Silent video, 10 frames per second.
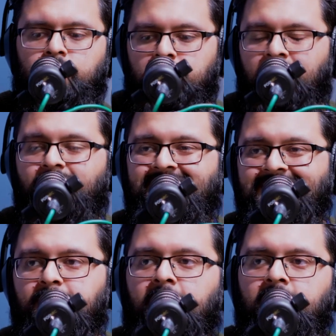or trying to
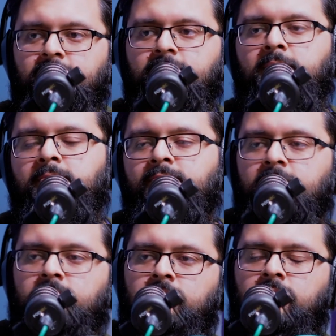dismantle some
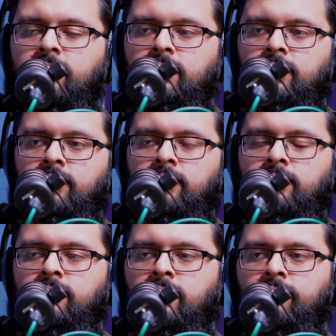of its
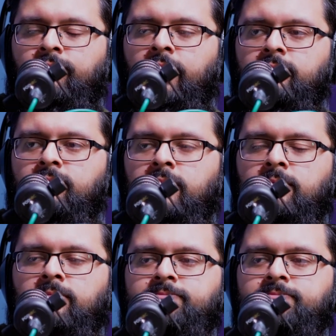effects, right?